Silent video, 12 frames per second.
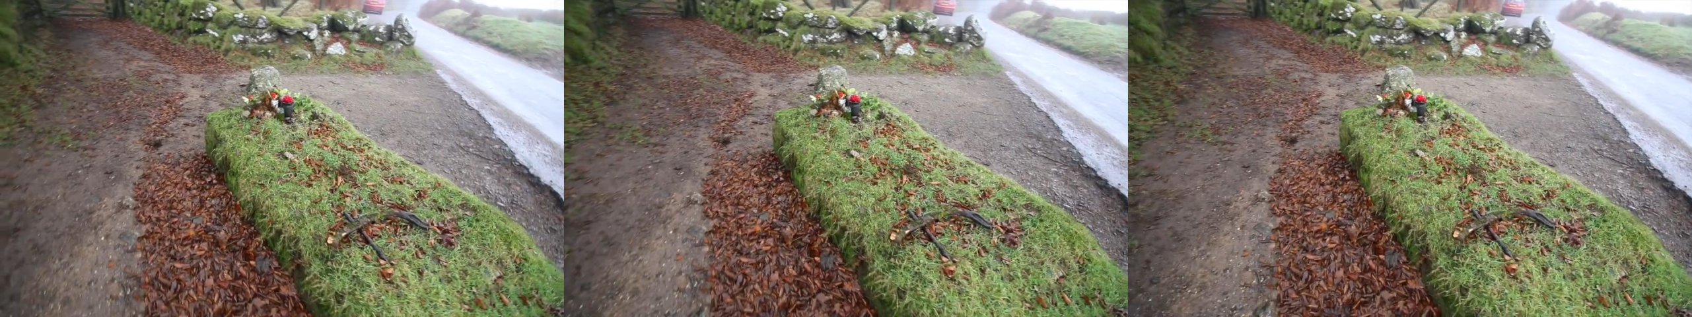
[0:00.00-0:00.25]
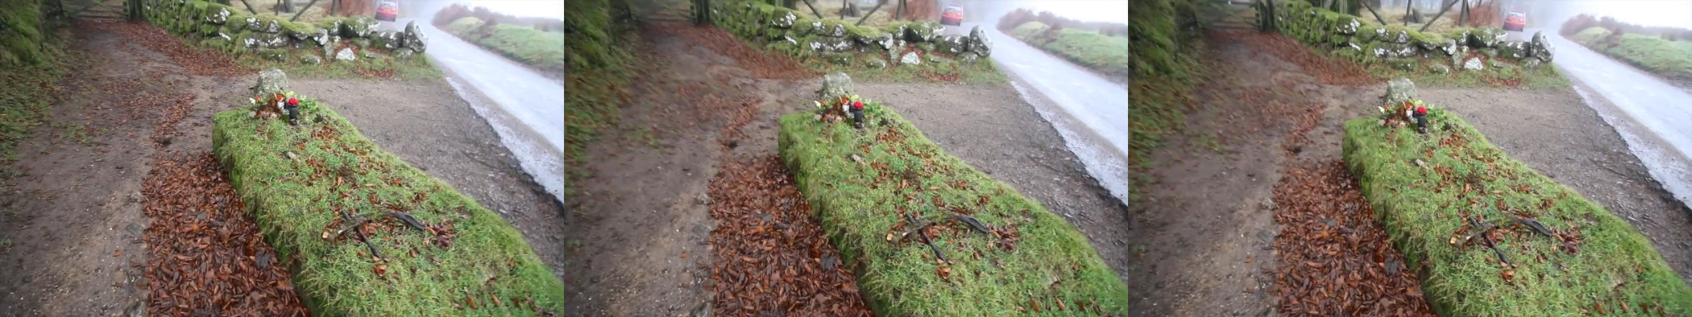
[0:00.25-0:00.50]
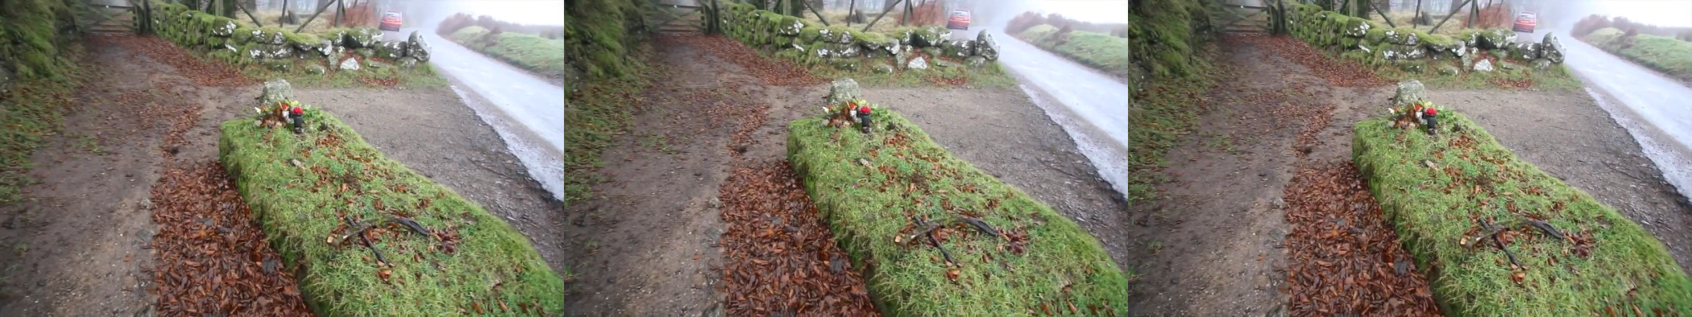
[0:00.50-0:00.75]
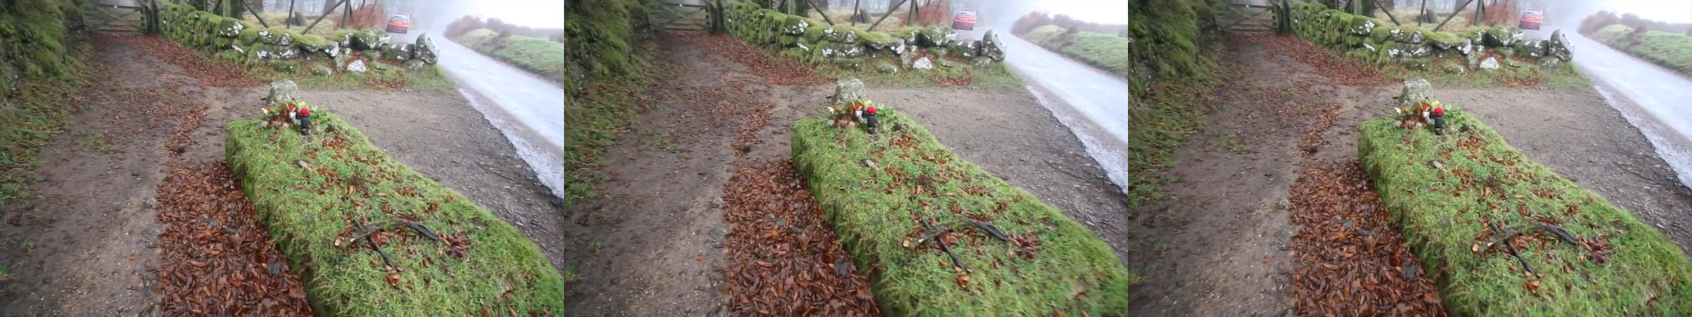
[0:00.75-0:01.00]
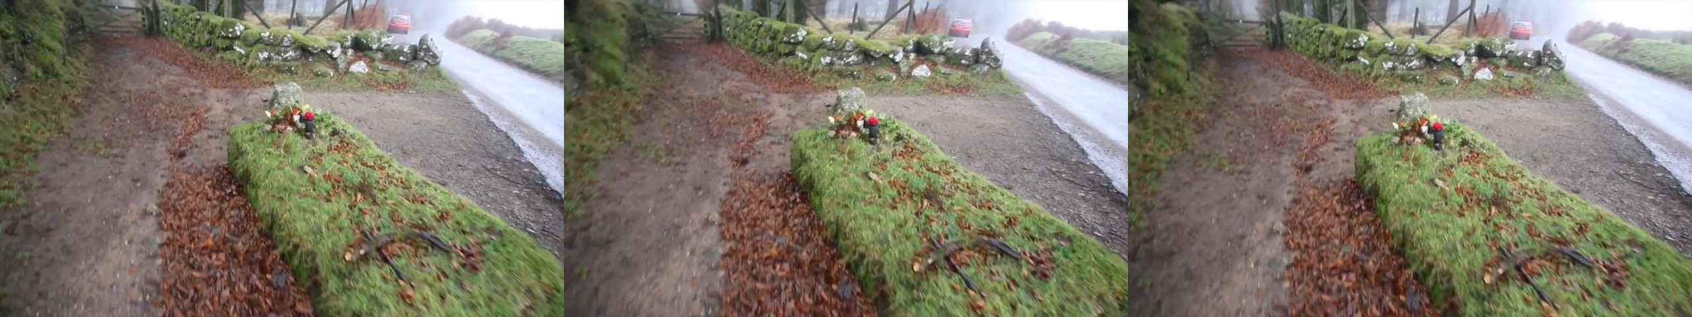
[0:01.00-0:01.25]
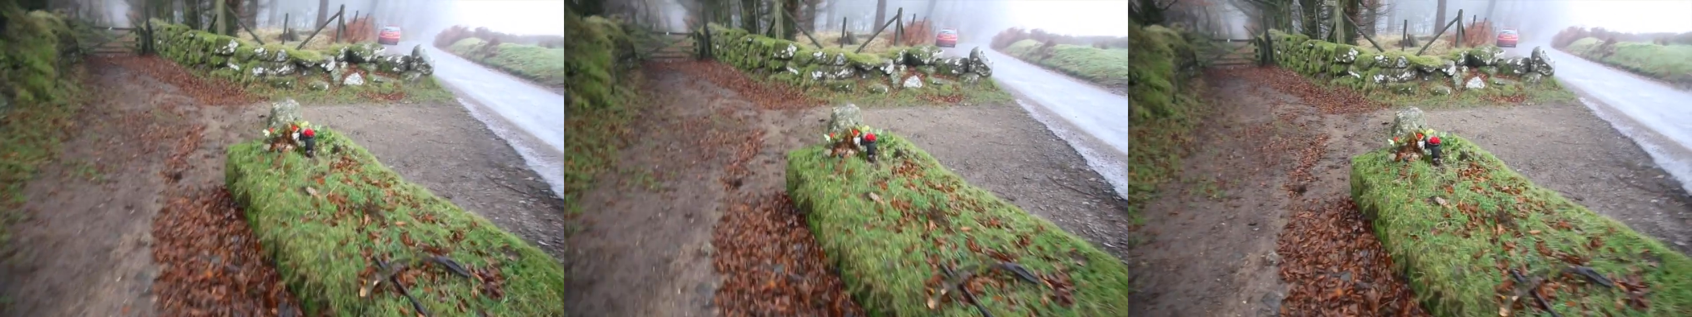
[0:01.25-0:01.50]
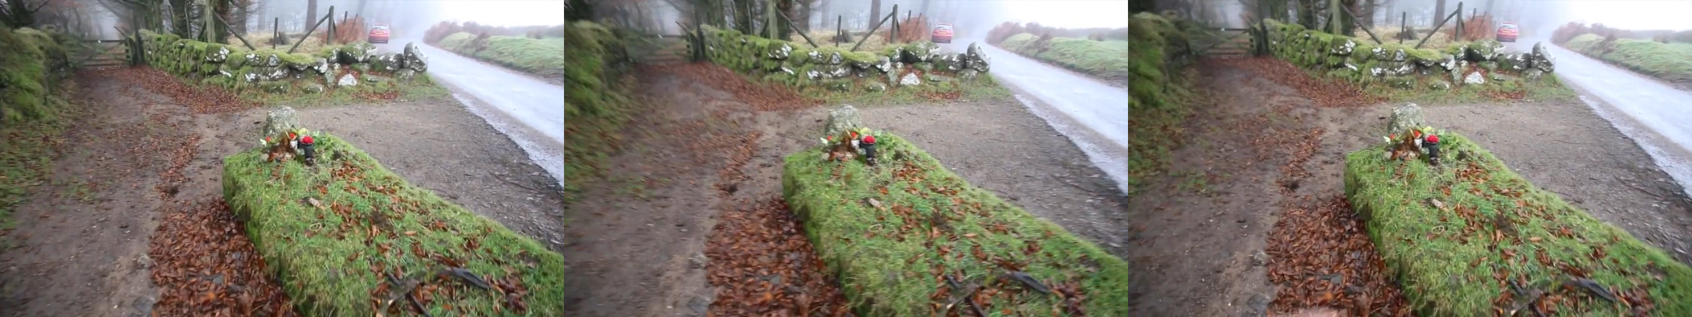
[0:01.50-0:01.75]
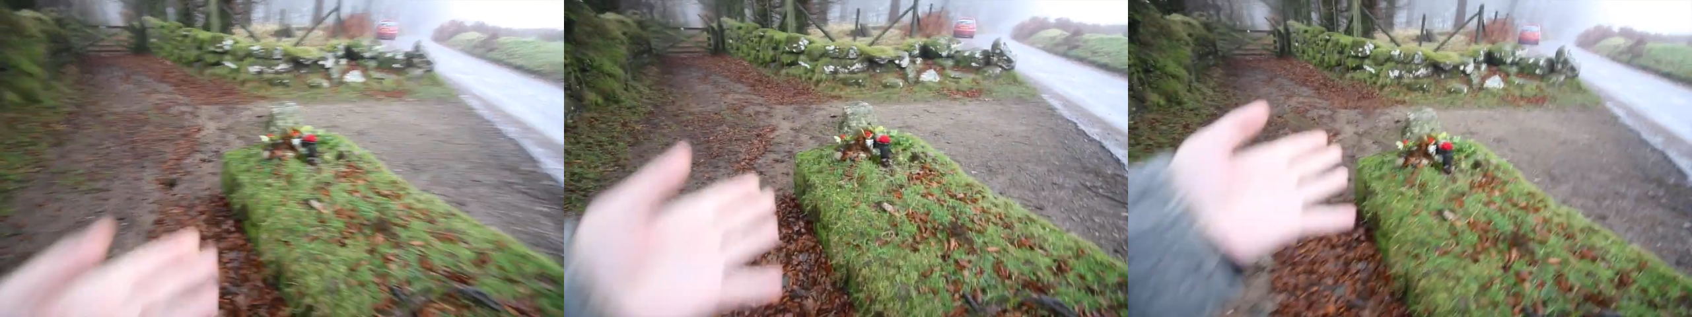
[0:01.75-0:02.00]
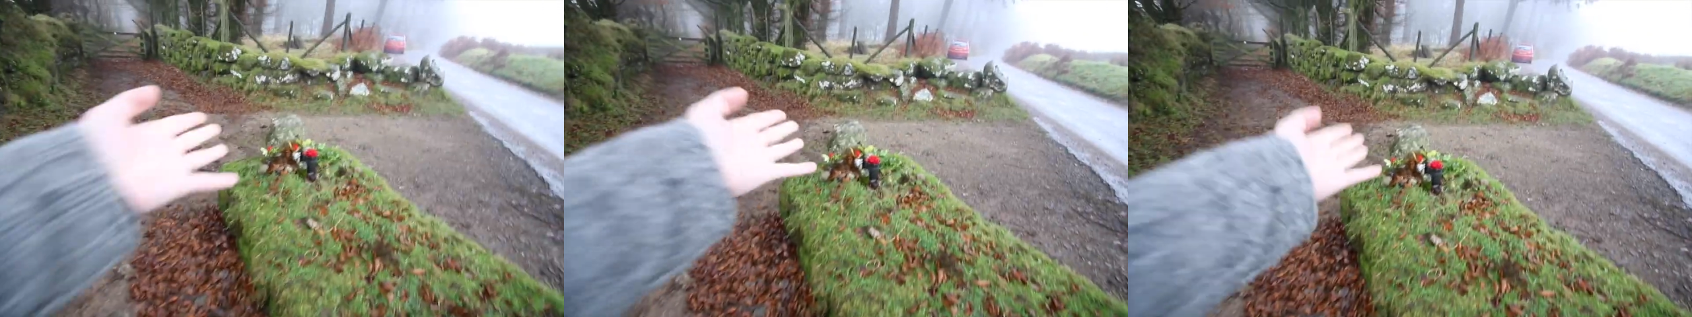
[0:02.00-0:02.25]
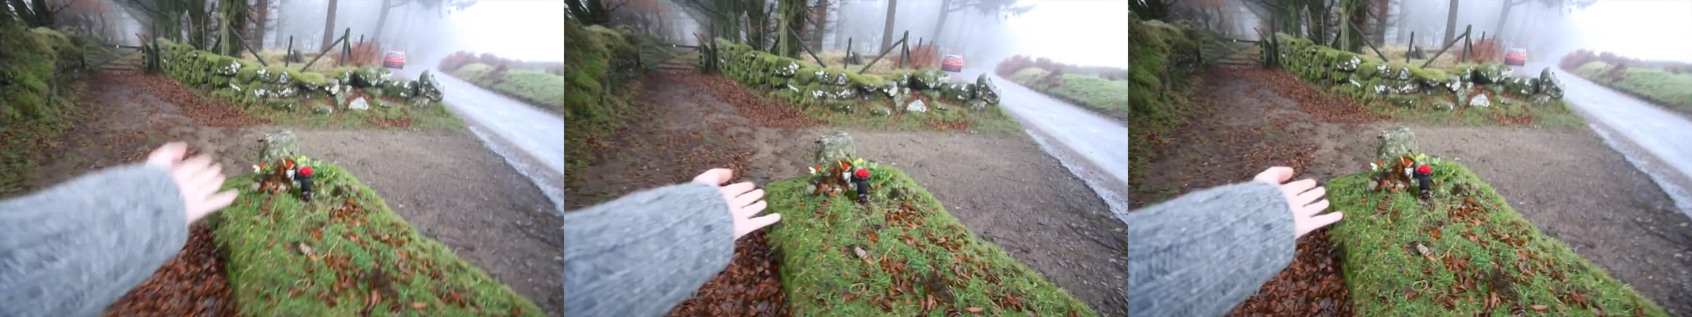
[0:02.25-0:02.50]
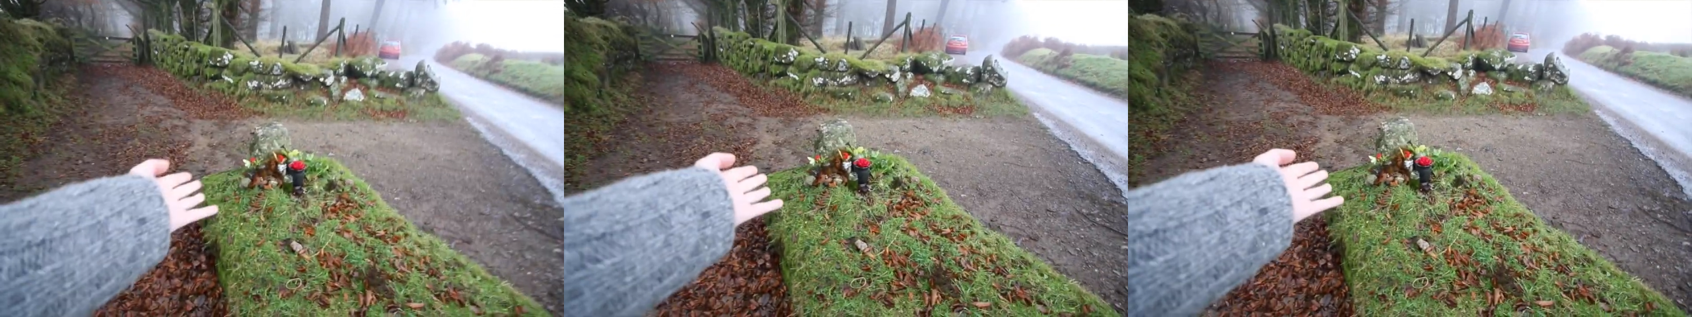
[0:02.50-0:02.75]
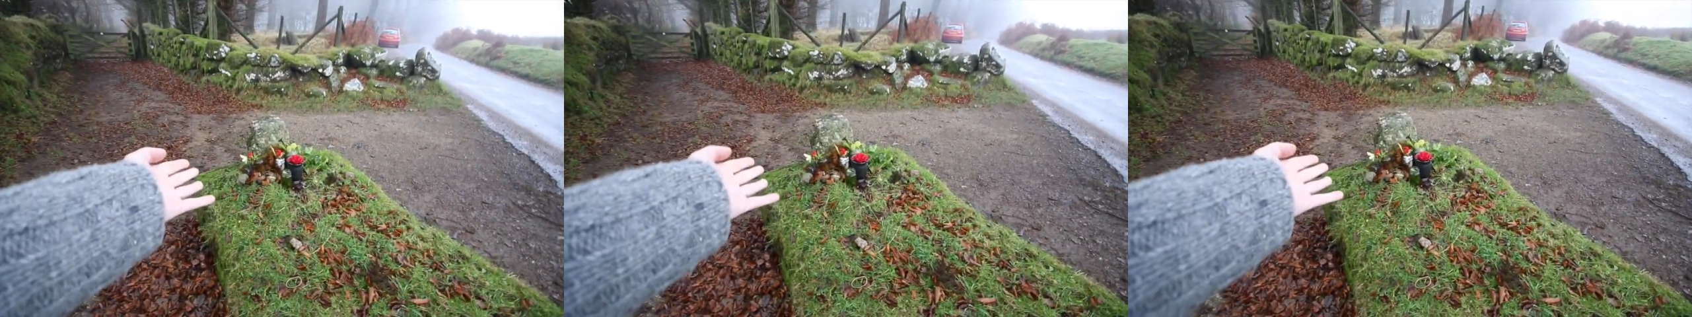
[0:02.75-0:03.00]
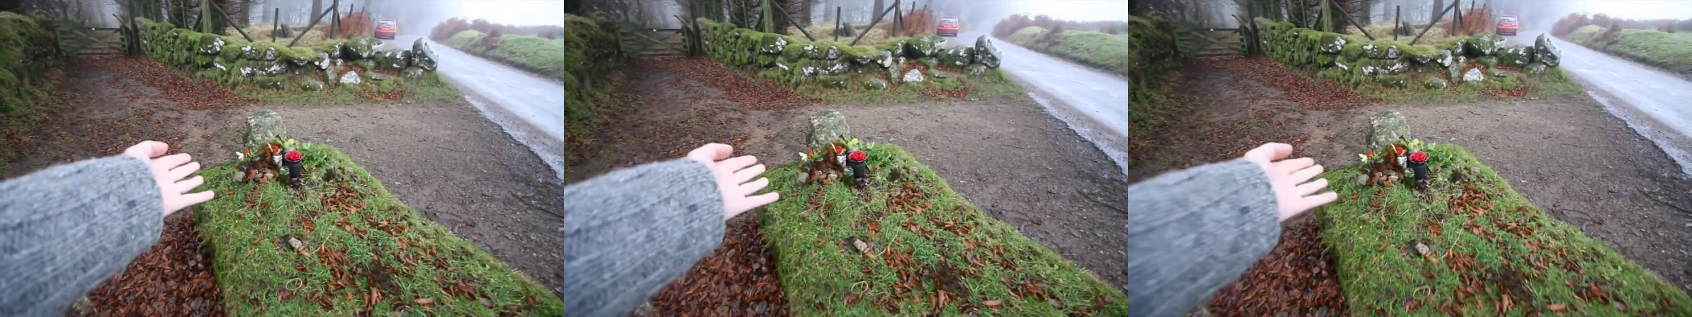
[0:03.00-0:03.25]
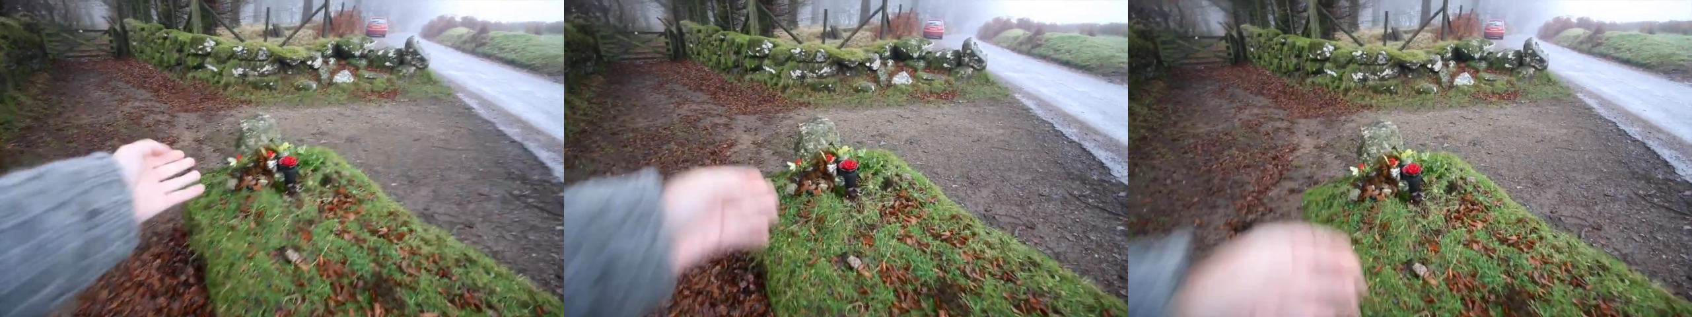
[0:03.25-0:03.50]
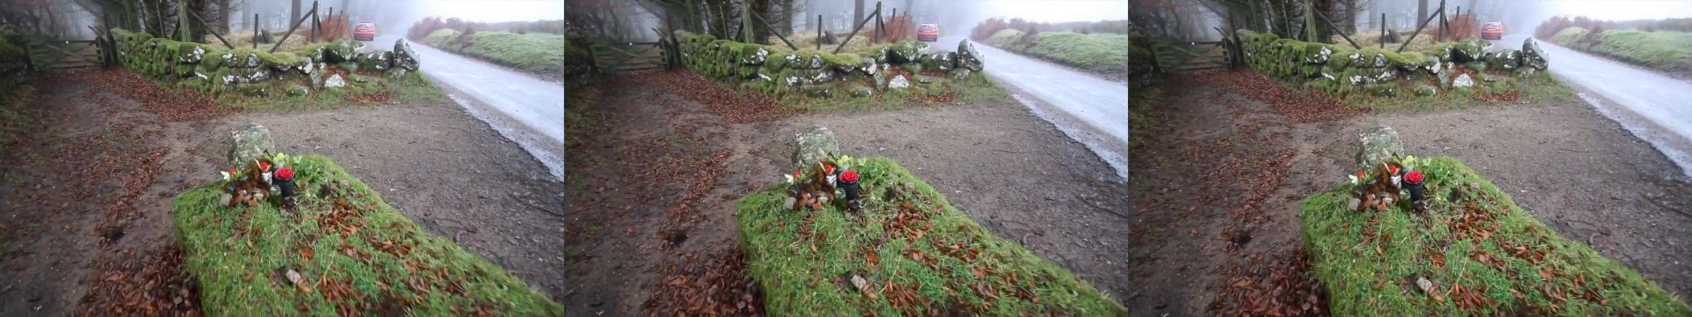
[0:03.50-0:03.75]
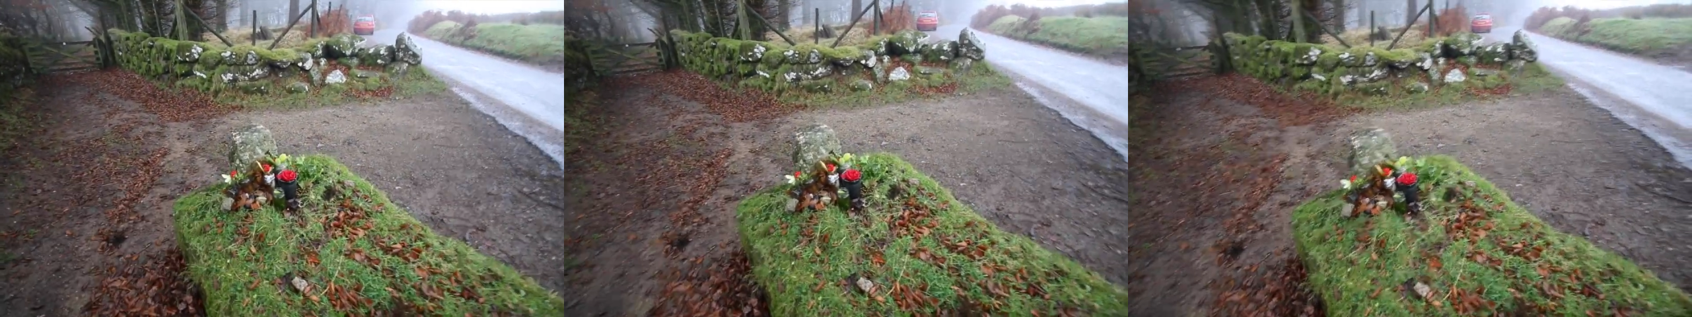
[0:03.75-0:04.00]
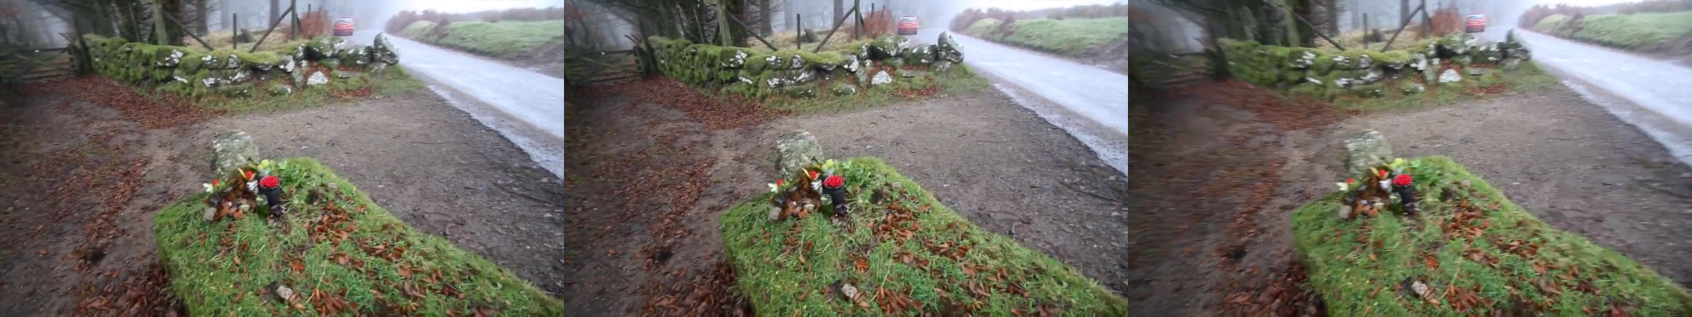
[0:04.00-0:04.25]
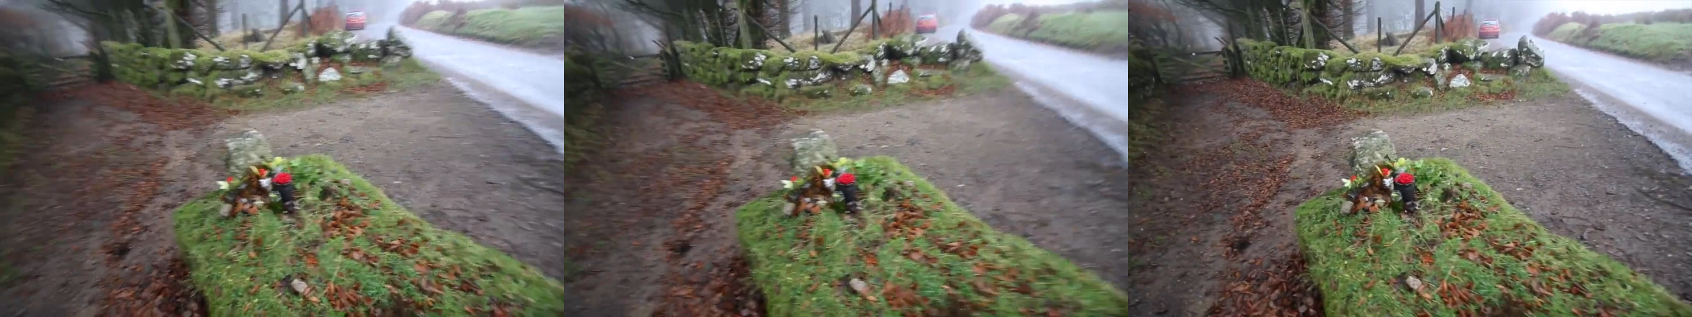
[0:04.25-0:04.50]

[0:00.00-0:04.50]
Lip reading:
[unreadable: no face in view]